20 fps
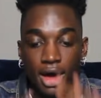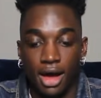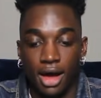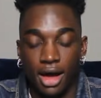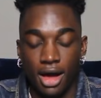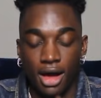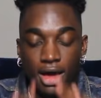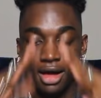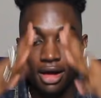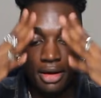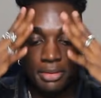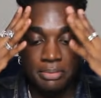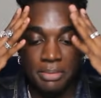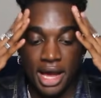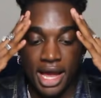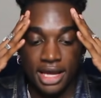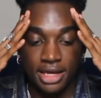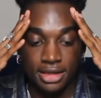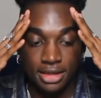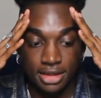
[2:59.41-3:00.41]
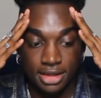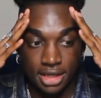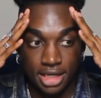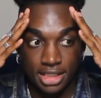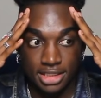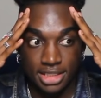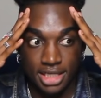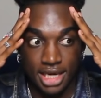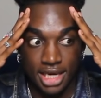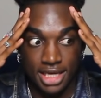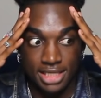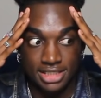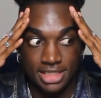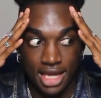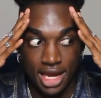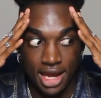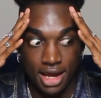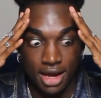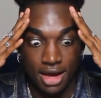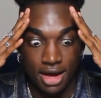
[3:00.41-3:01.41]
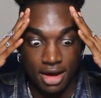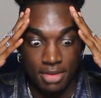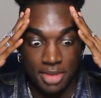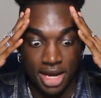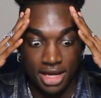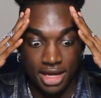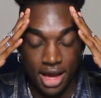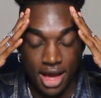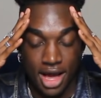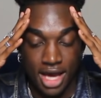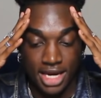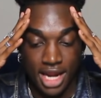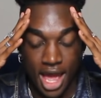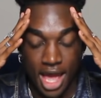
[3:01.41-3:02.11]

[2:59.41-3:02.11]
oh my goodness. Oh my God.